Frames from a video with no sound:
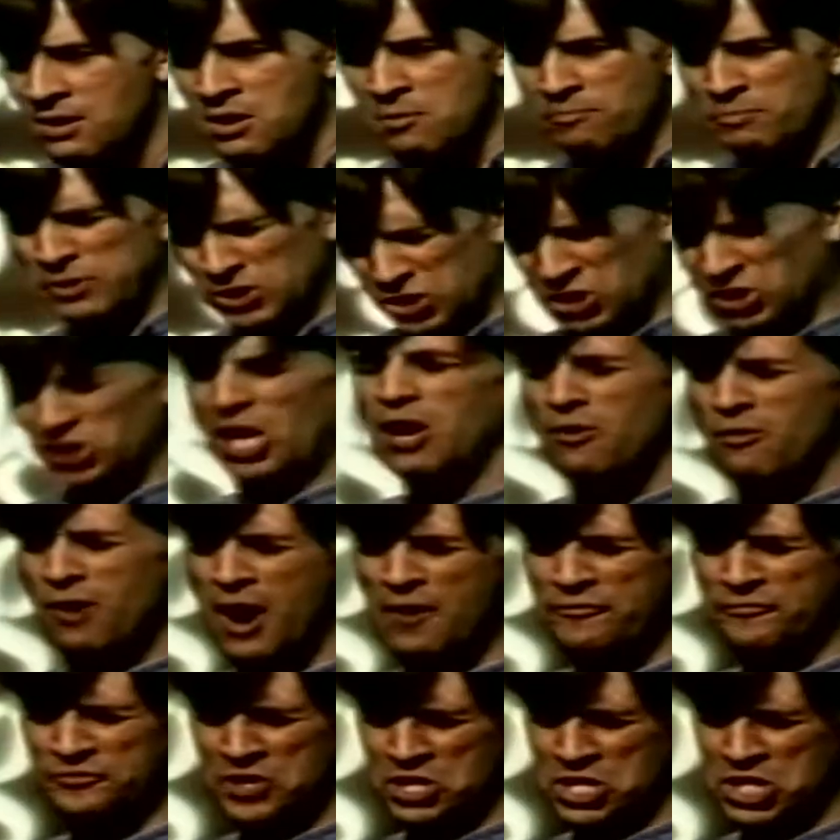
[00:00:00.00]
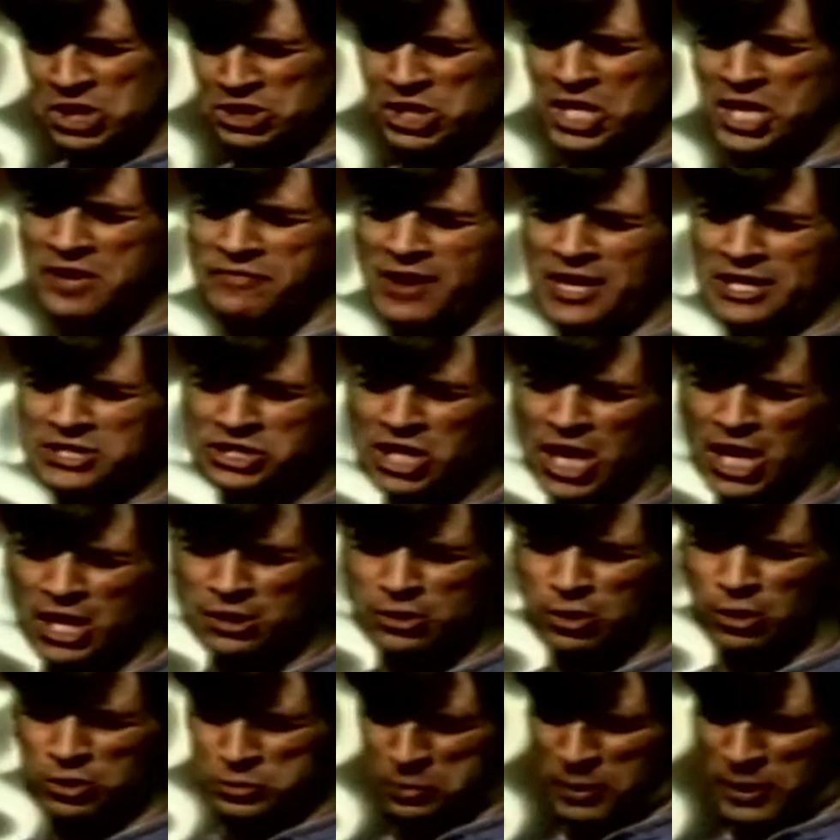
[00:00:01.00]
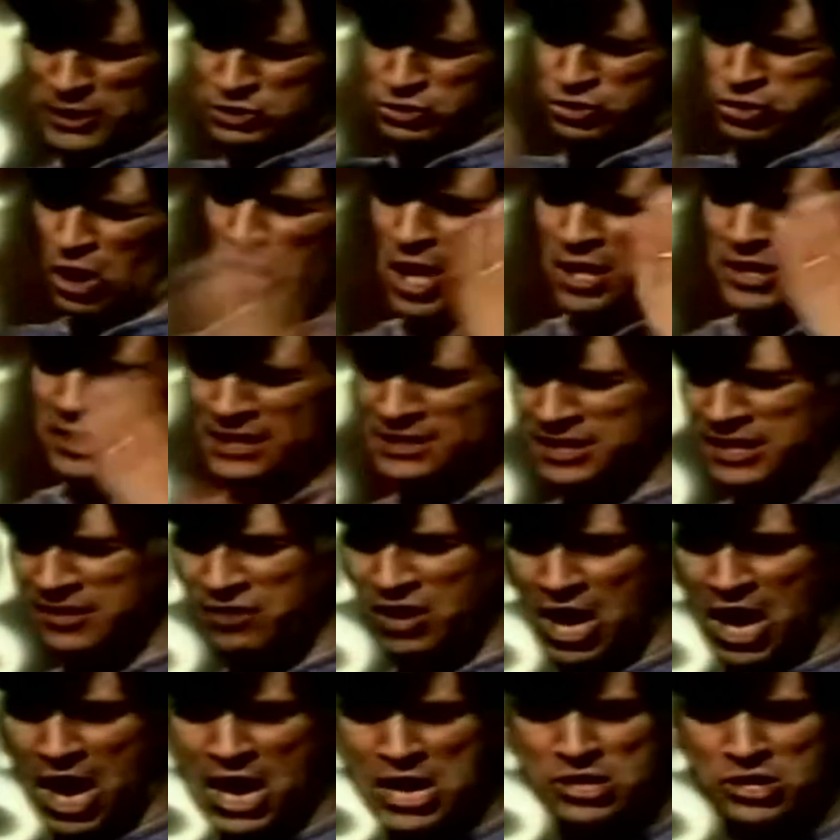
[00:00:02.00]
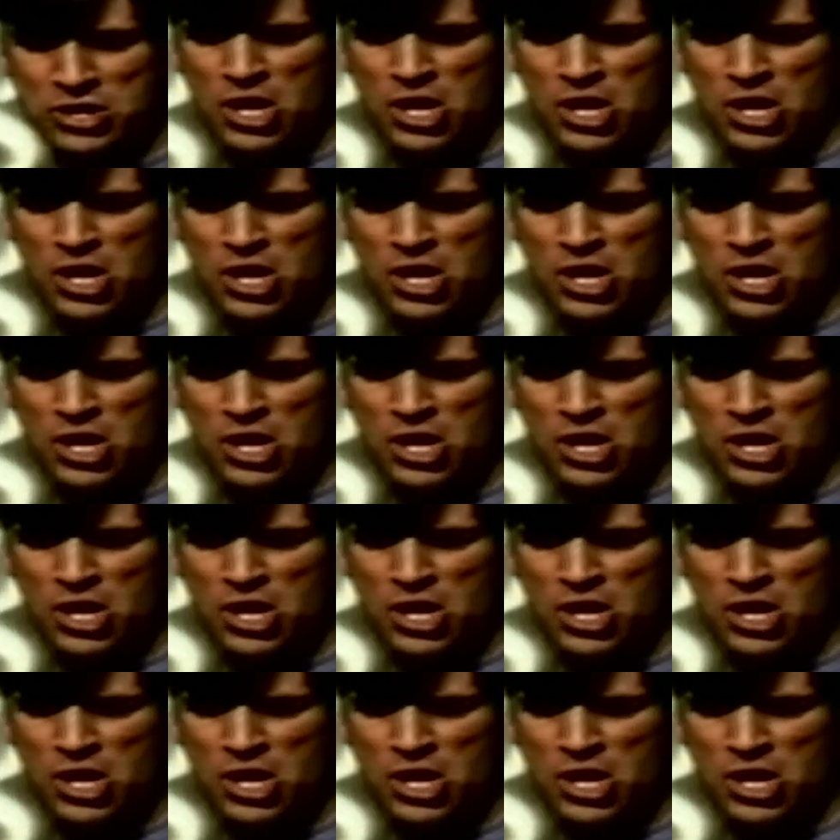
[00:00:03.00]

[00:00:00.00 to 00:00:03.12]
But so often as evangelicals, we draw the divide.